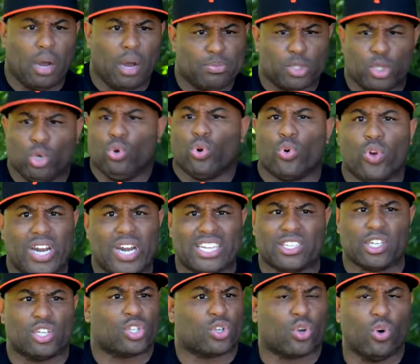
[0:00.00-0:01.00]
Um, tutoring
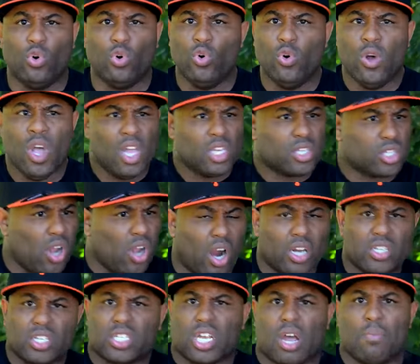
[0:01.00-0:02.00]
at the school,
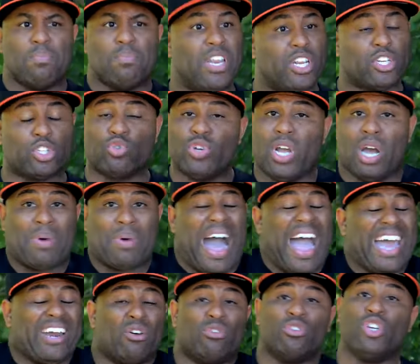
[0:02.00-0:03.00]
starting some ministry up.
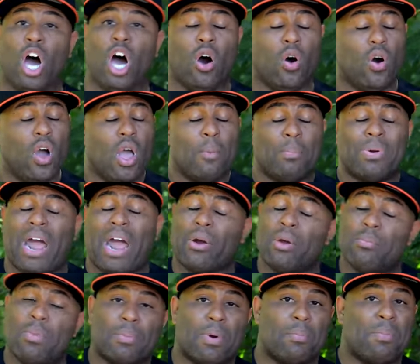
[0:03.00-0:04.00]
I don't know. But I
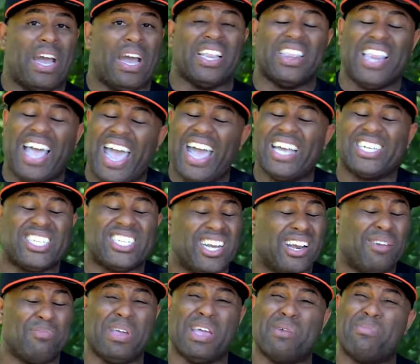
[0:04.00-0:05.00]
remember, man, last
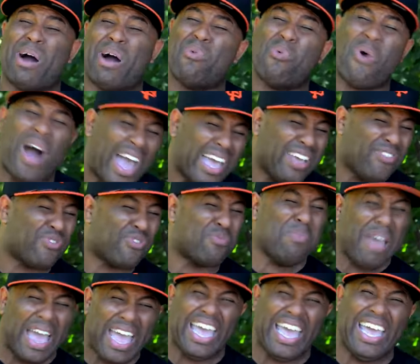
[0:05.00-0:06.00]
year, me and my wife,
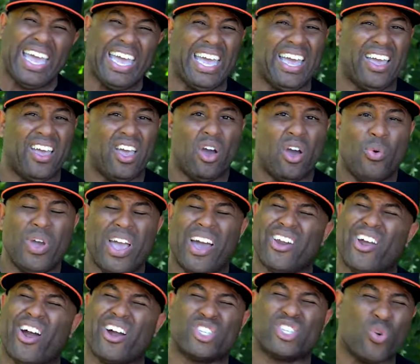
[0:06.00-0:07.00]
man, we
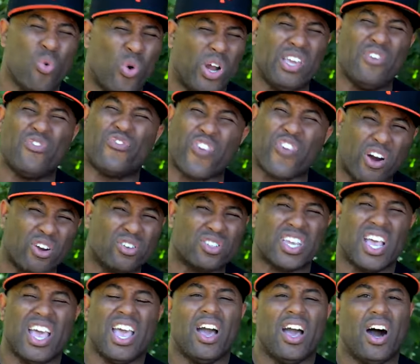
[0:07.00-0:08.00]
had our
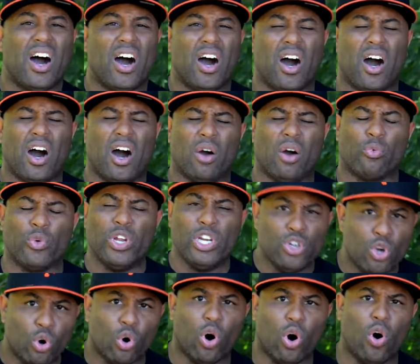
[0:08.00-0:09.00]
21st a, a, a,
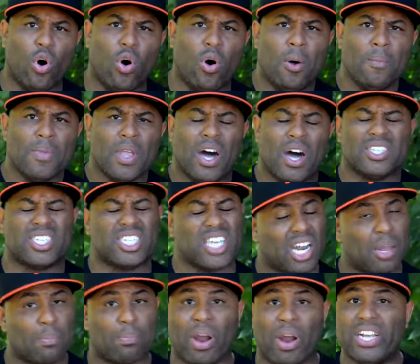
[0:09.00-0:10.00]
renewal, a uh,
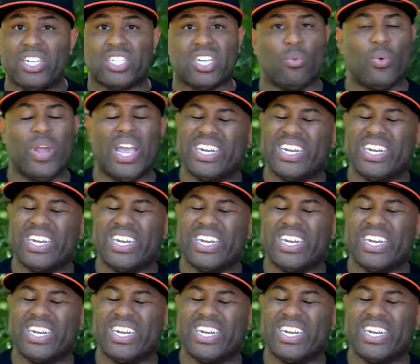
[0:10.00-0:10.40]
celebration.